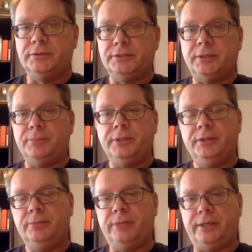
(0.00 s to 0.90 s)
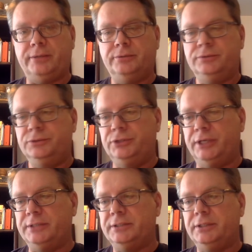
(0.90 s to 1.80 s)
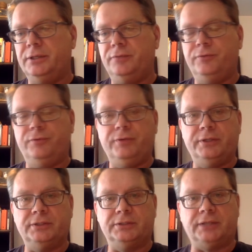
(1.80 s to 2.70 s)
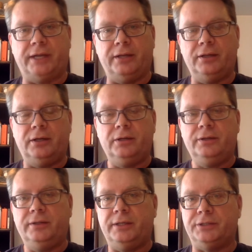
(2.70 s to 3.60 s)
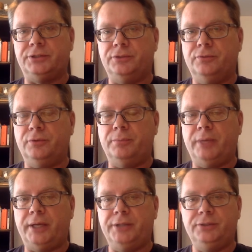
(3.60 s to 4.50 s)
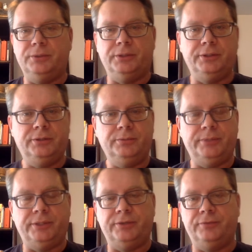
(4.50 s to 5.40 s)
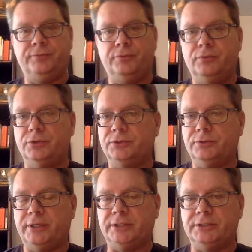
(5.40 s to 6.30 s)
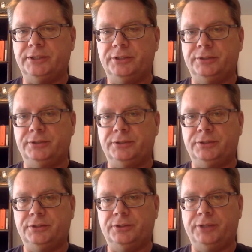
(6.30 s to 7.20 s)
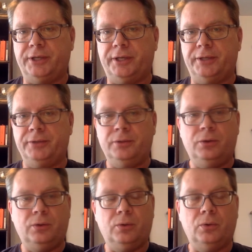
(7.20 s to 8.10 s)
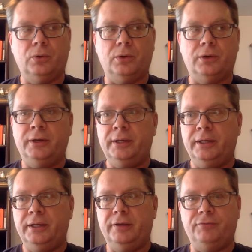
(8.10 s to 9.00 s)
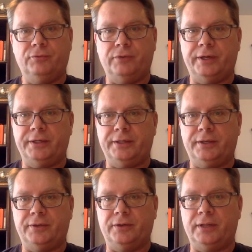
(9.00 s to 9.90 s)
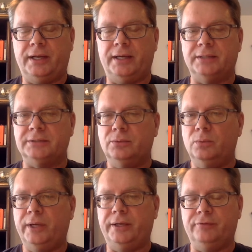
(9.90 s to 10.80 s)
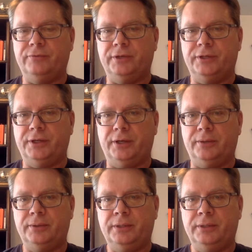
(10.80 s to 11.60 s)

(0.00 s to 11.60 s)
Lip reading: Something about Jason and Vivian's dialogue that should remind you a little bit of Rosencrantz and Guildenstern Are Dead, or, if you've read it in other class, Waiting for Godot.